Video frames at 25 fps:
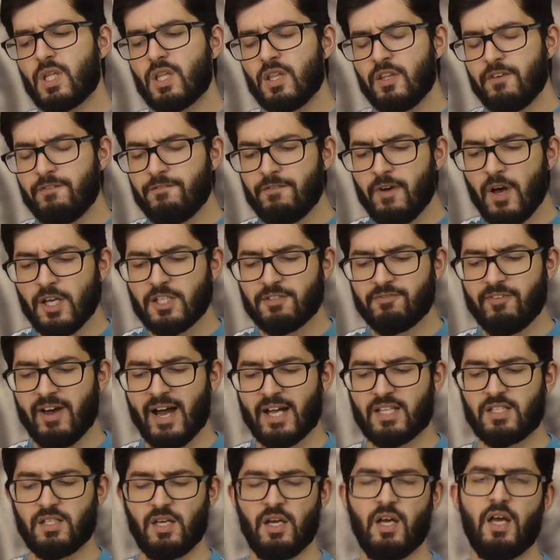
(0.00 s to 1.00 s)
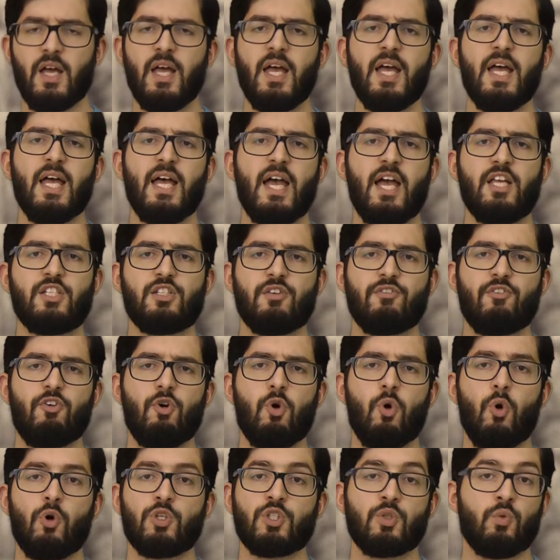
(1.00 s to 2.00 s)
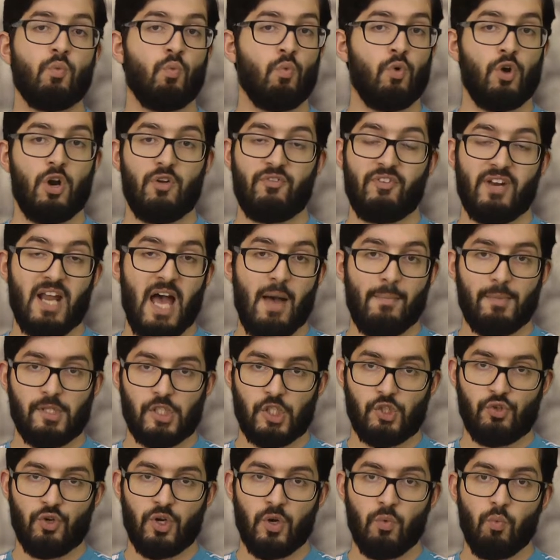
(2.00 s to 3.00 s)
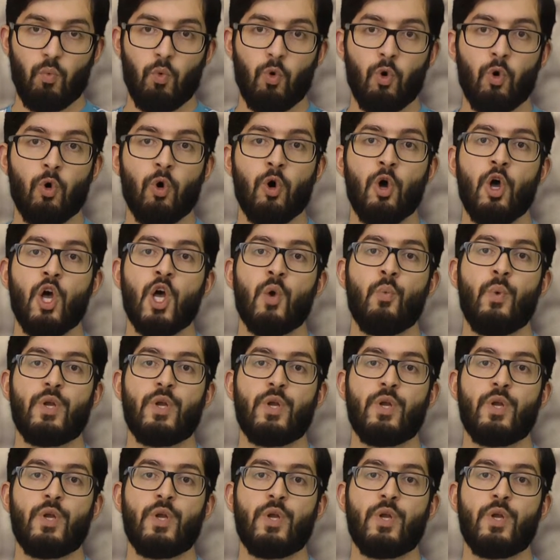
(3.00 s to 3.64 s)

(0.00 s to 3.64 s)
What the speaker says: The first factor is, of course, what often happens during war,